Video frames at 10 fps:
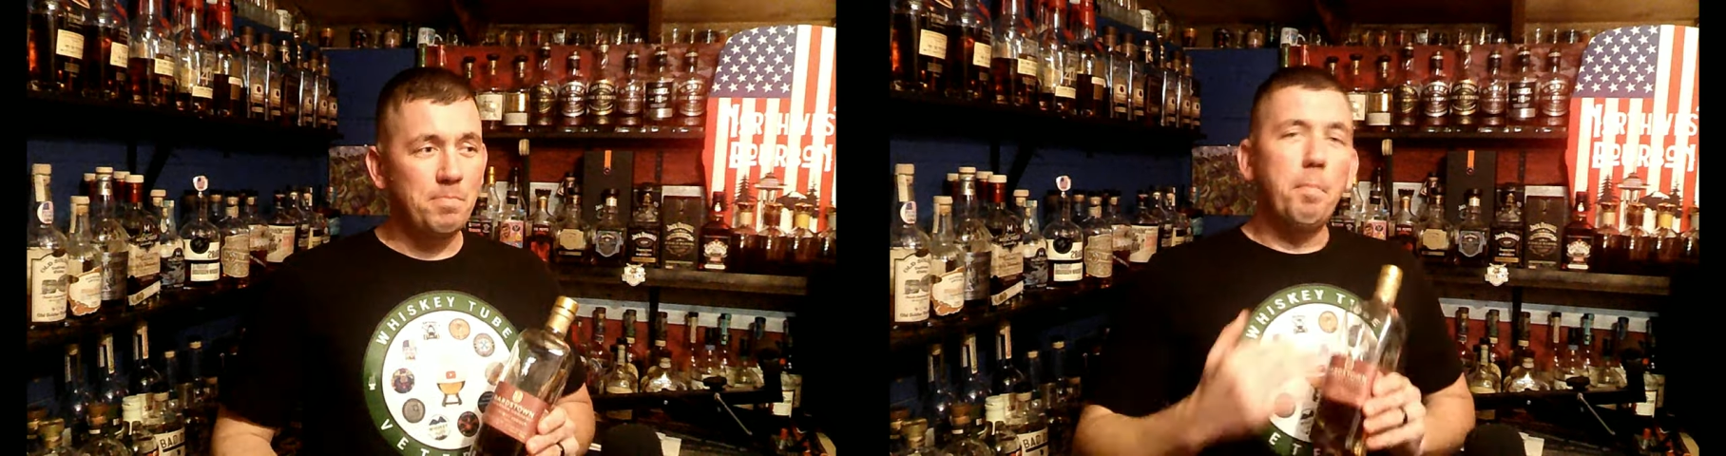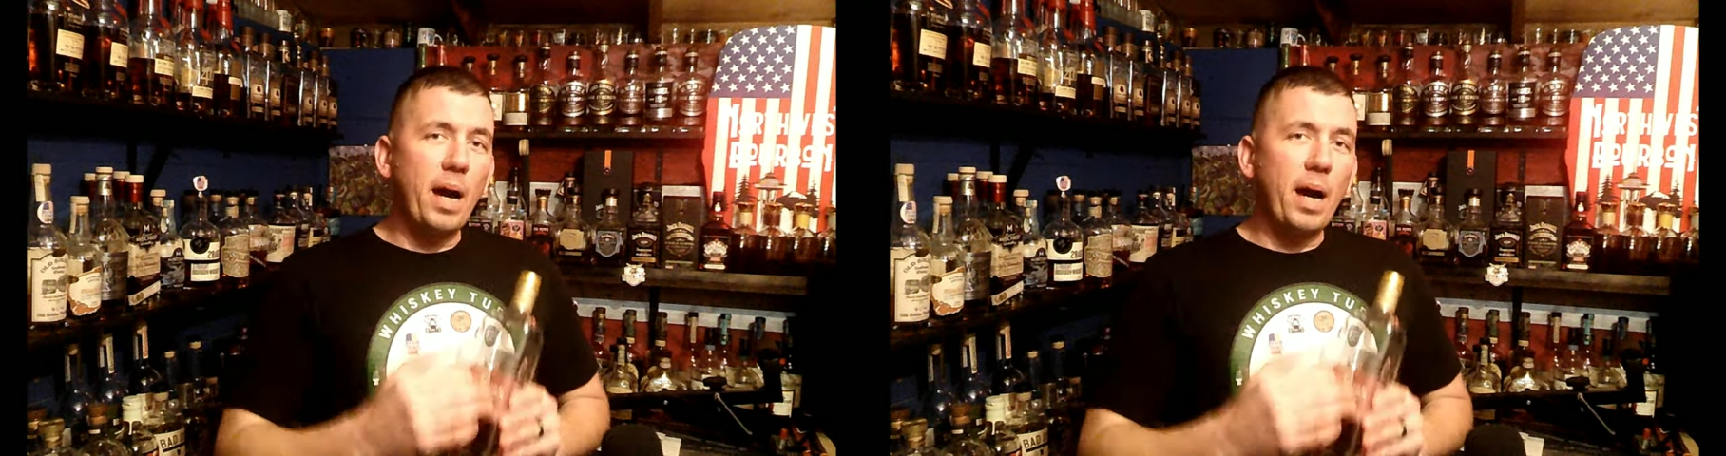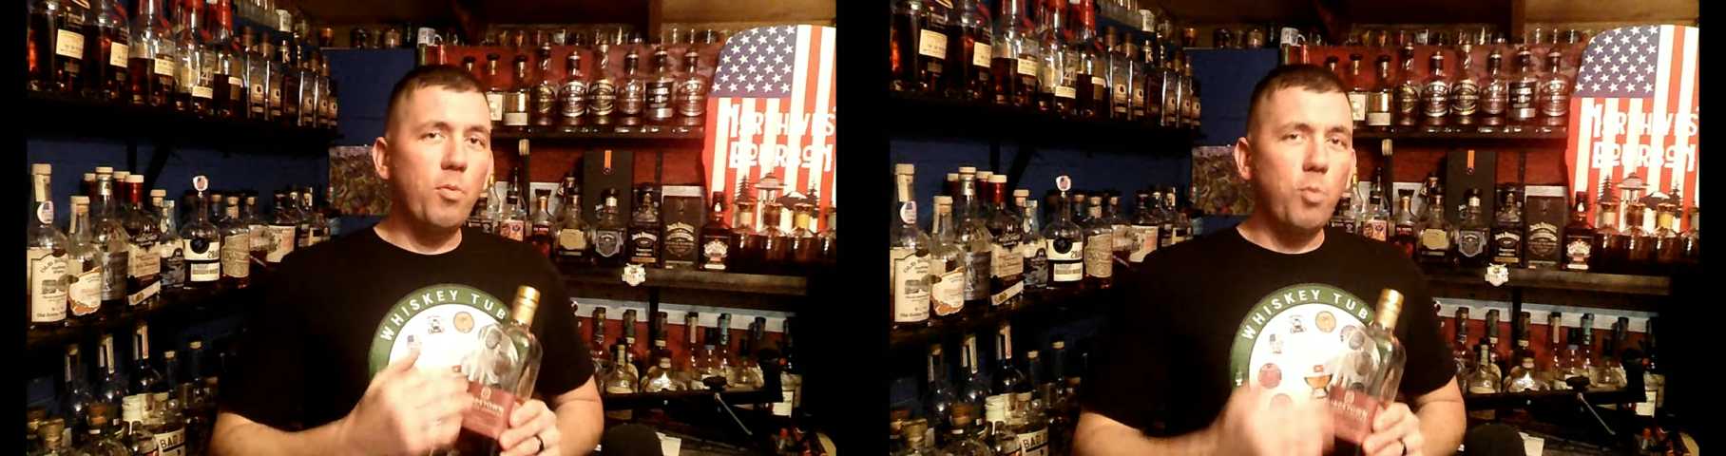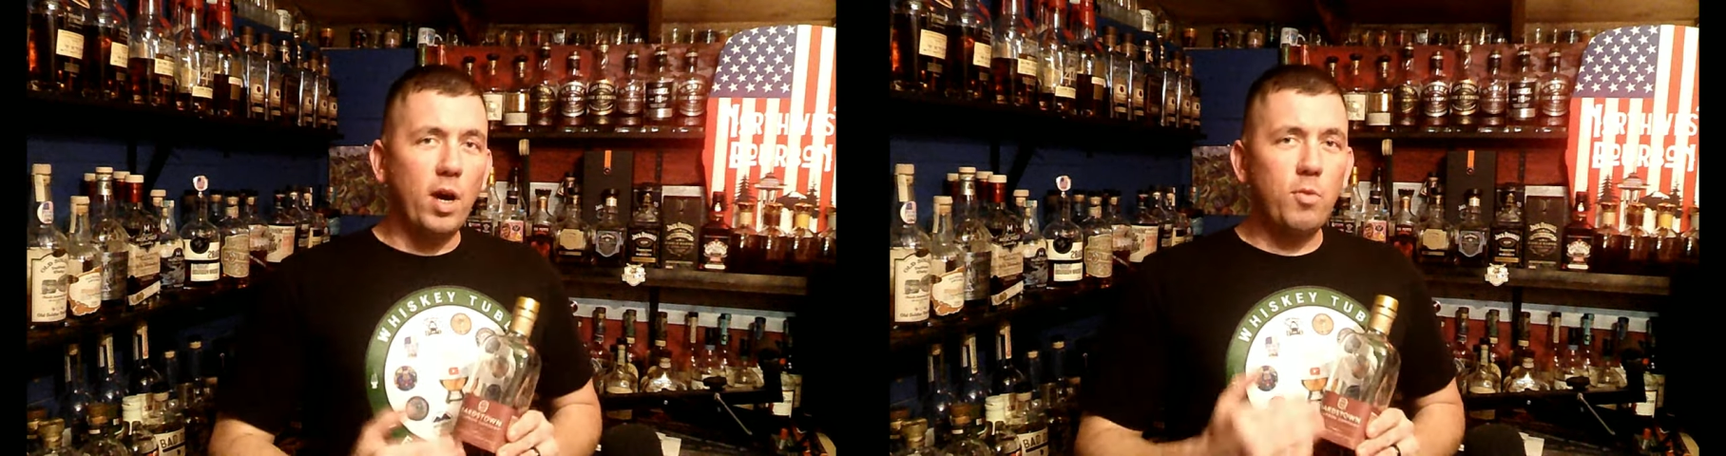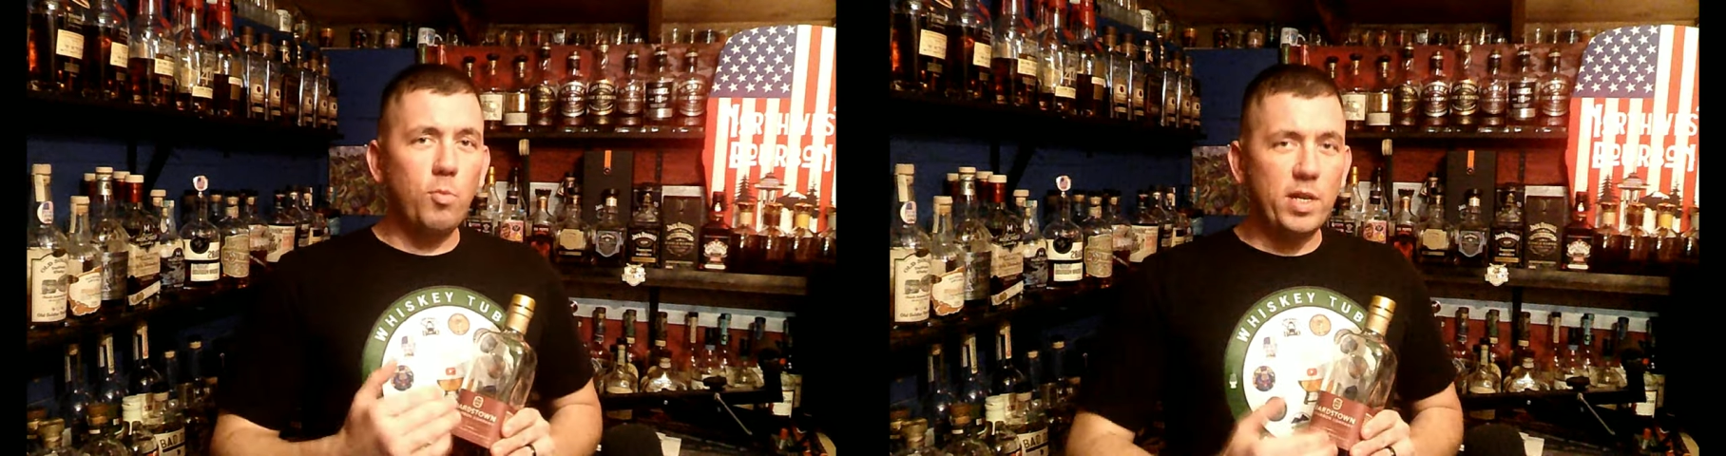by
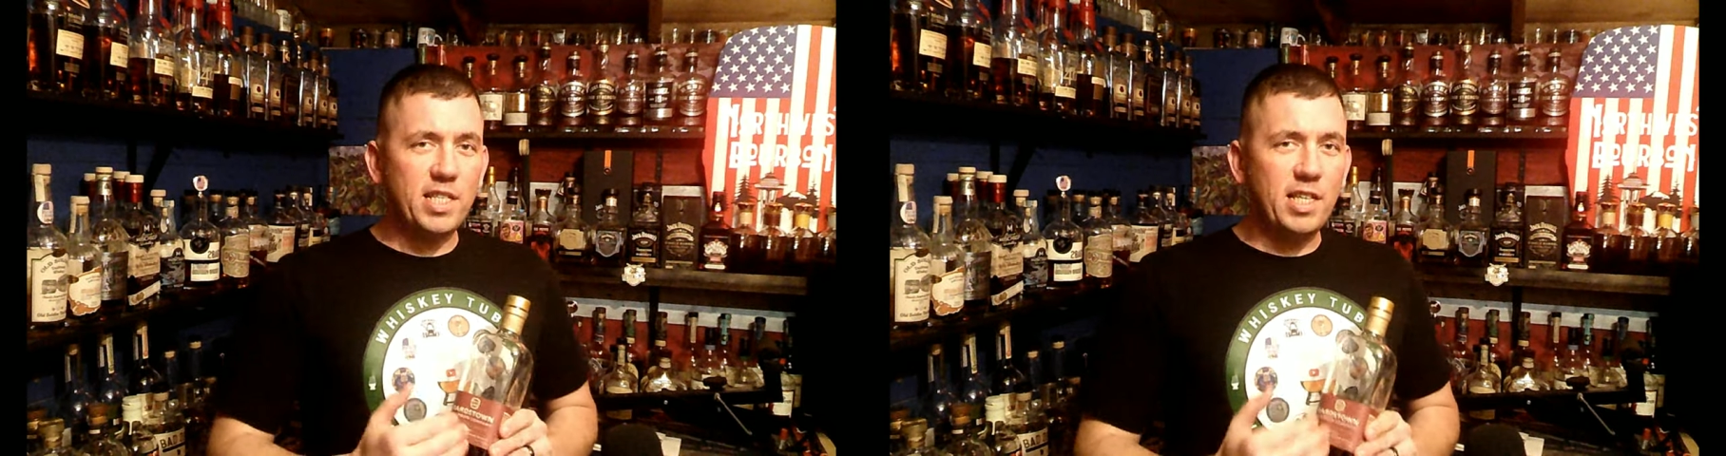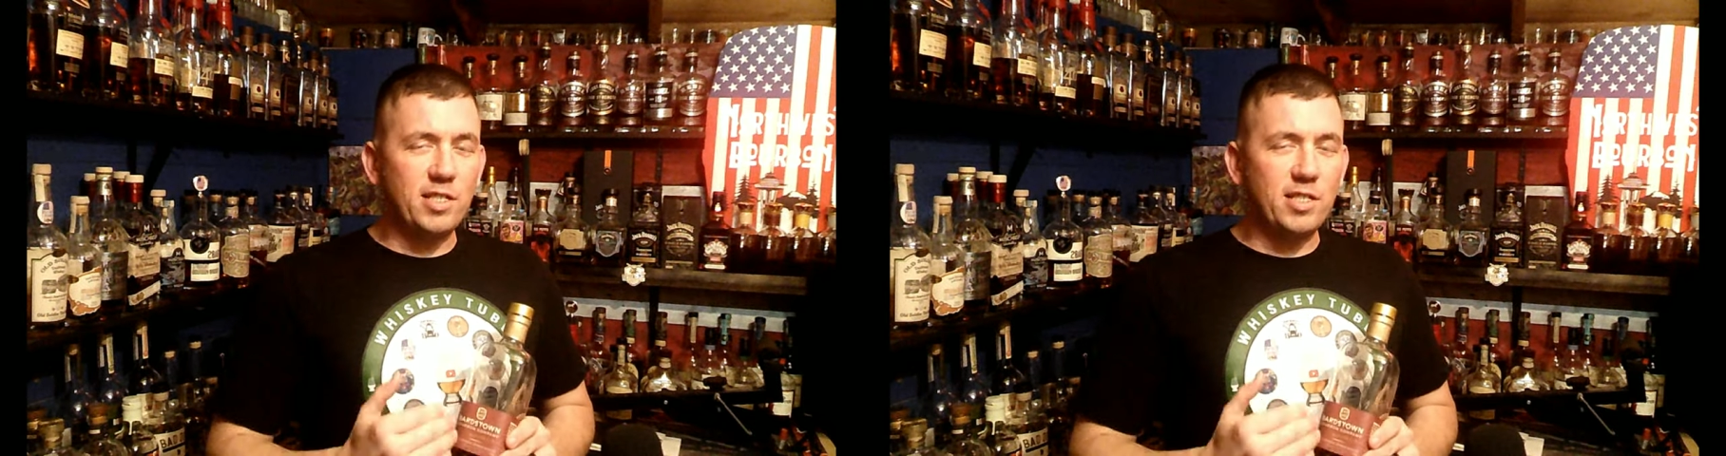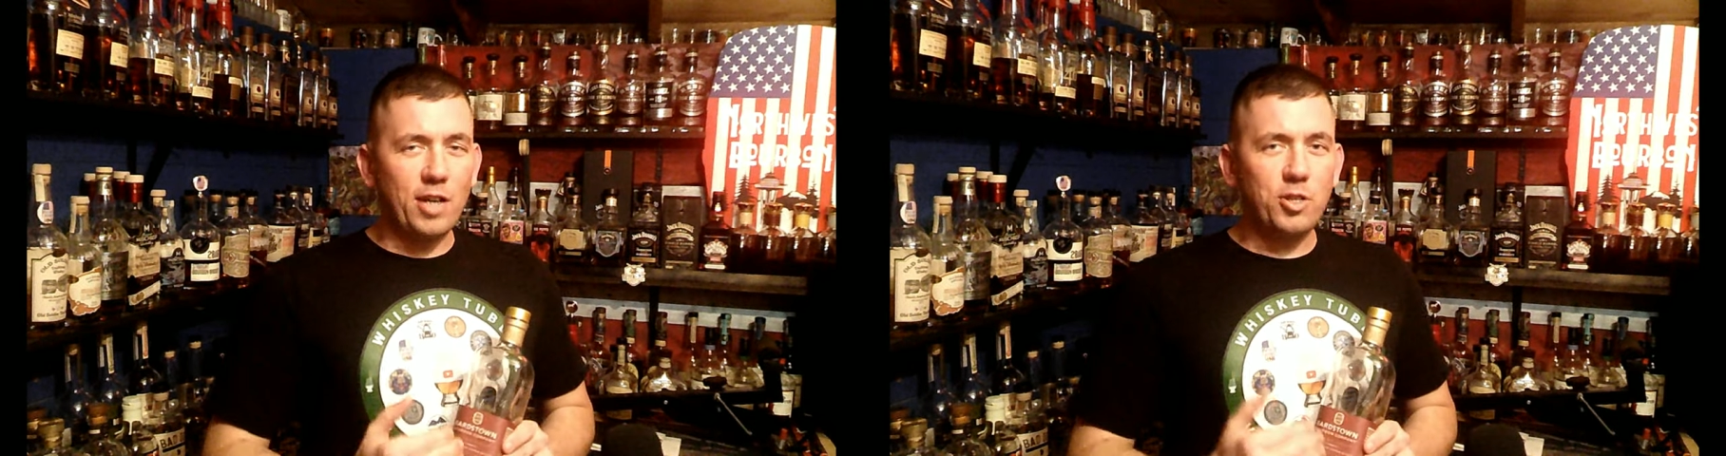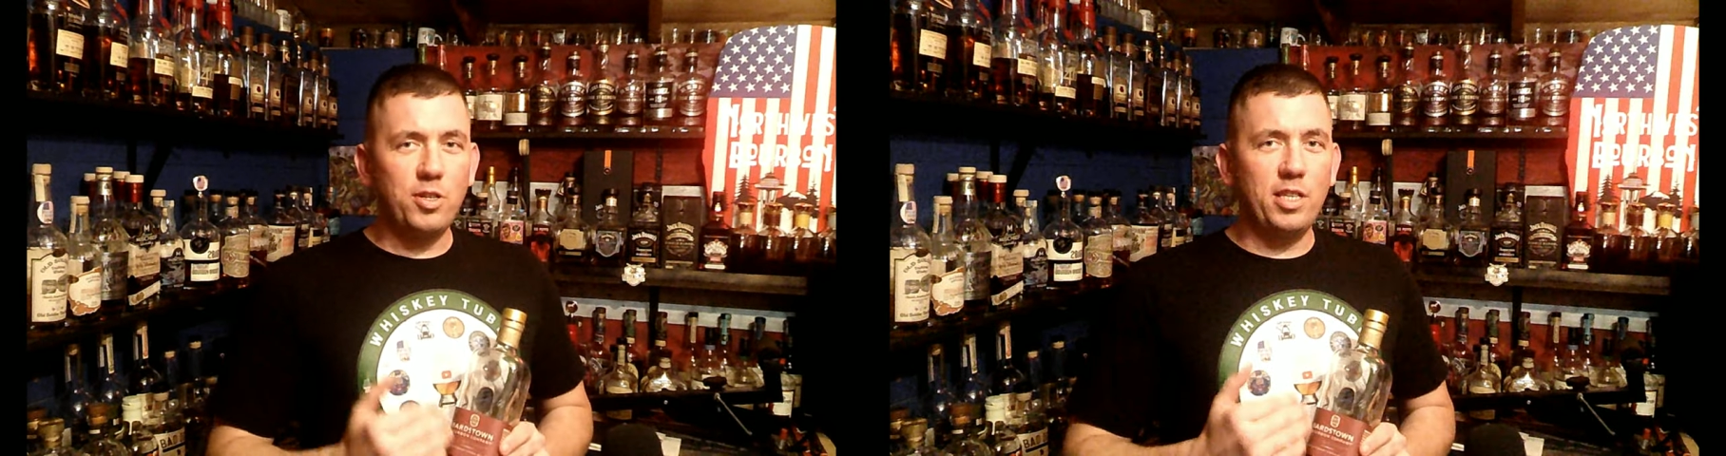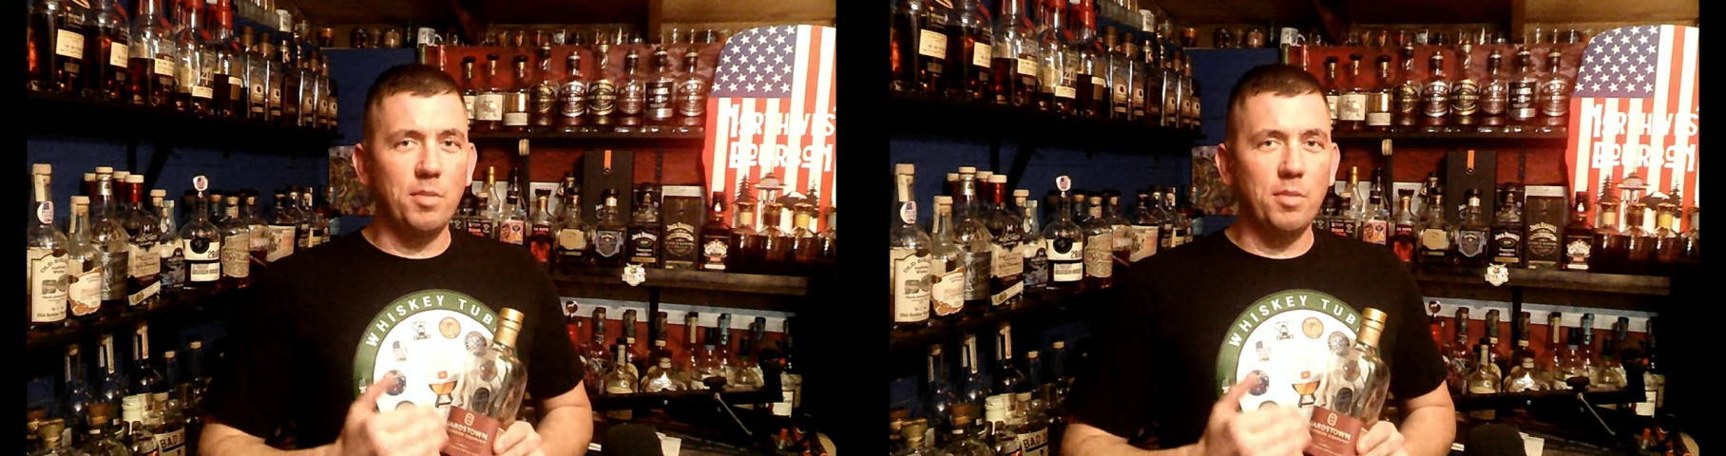what whiskey is actually in